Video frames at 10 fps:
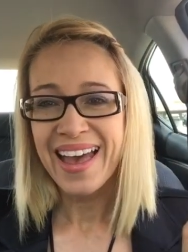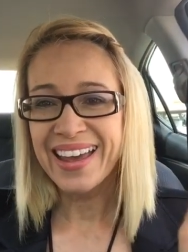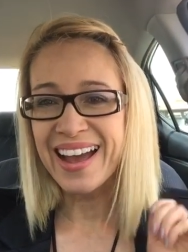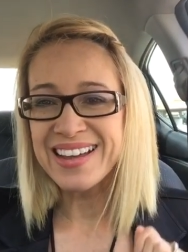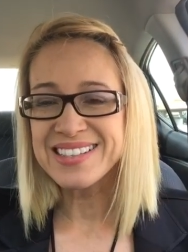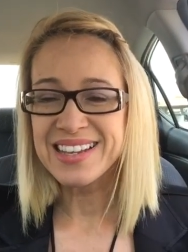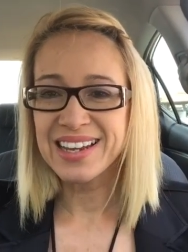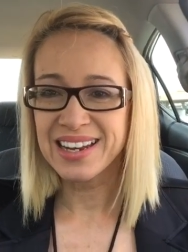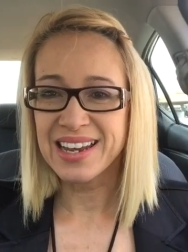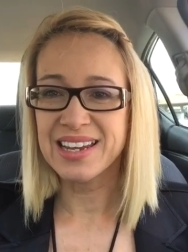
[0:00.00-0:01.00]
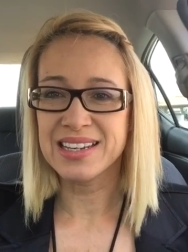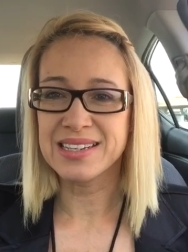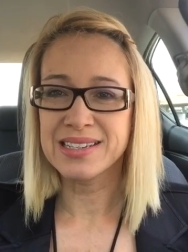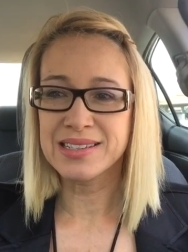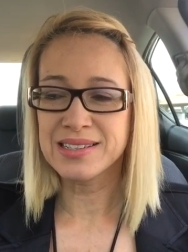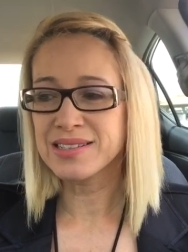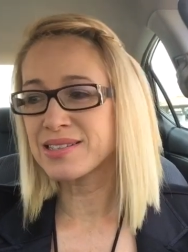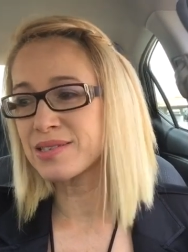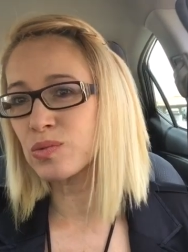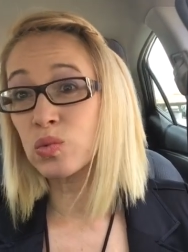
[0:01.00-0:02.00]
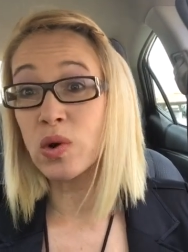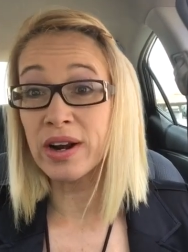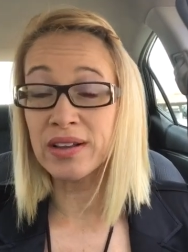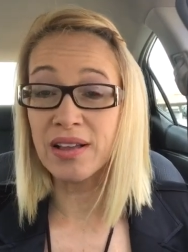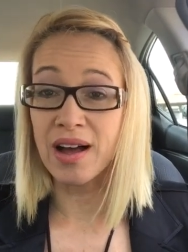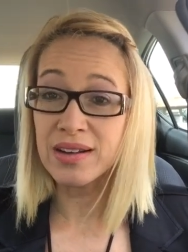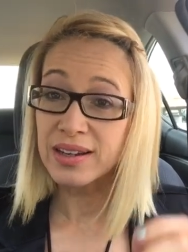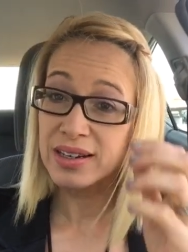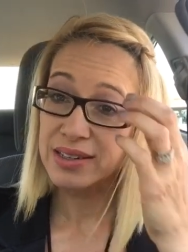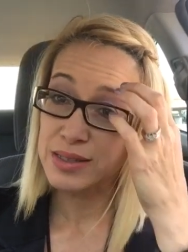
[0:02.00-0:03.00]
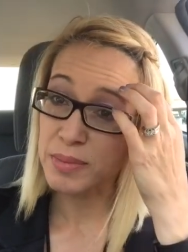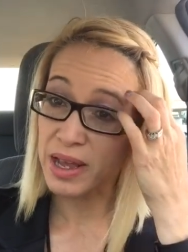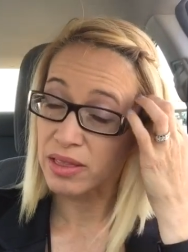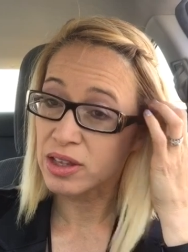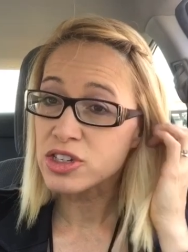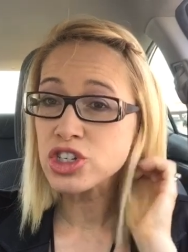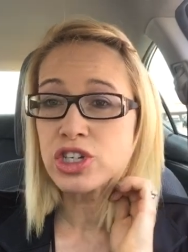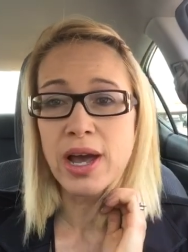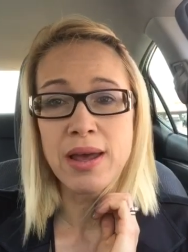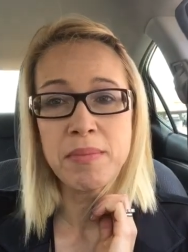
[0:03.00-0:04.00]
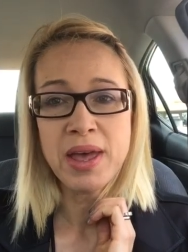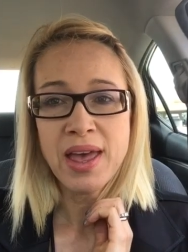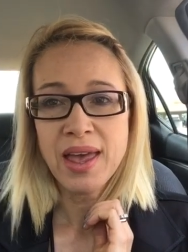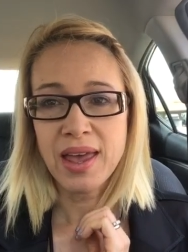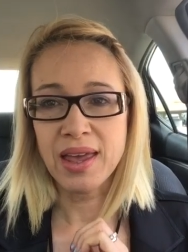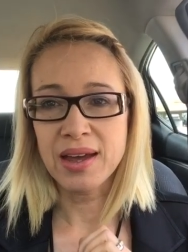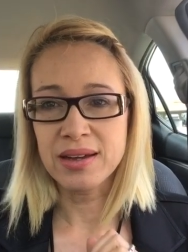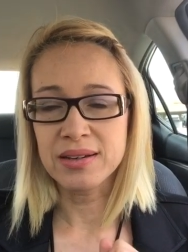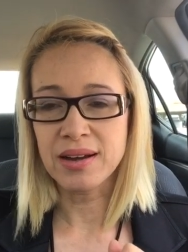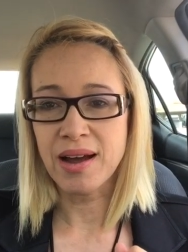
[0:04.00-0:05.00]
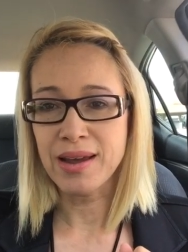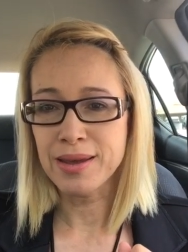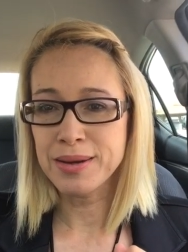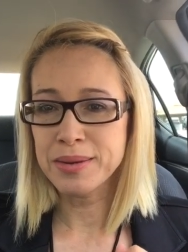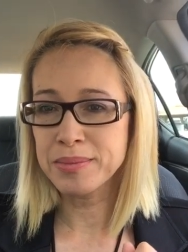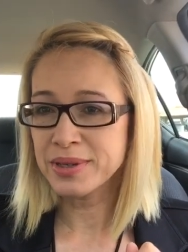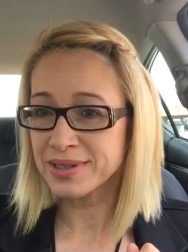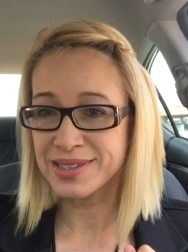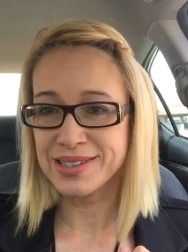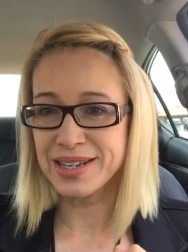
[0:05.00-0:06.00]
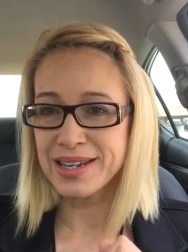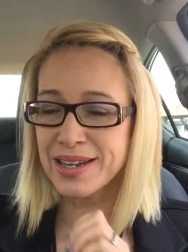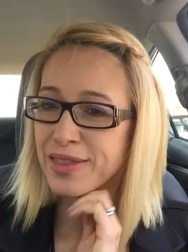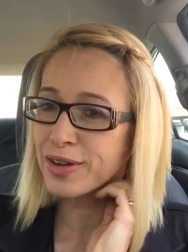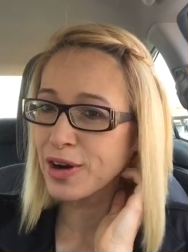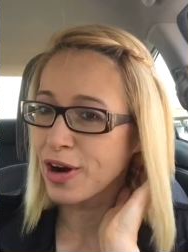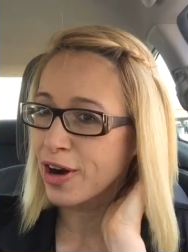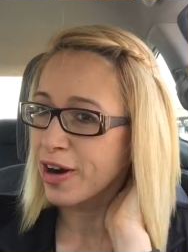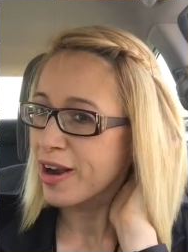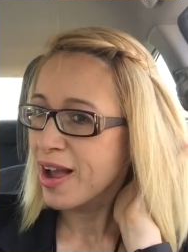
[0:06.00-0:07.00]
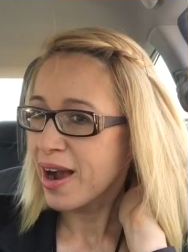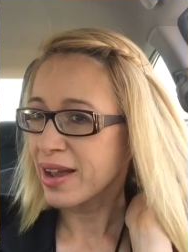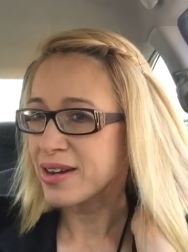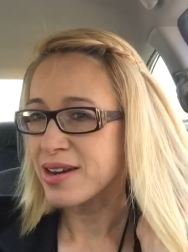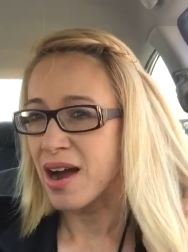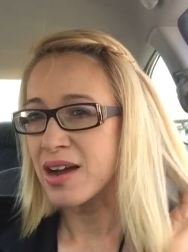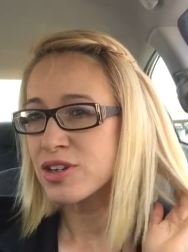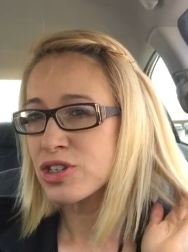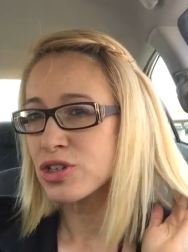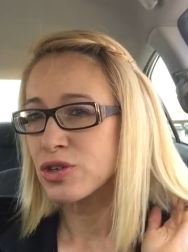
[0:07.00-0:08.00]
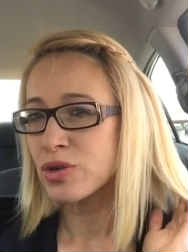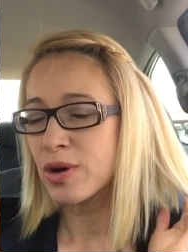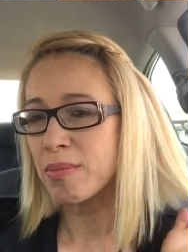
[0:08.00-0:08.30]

Hey guys, it is 1 o'clock. It is my lunchtime and I am sitting in the car. I did not do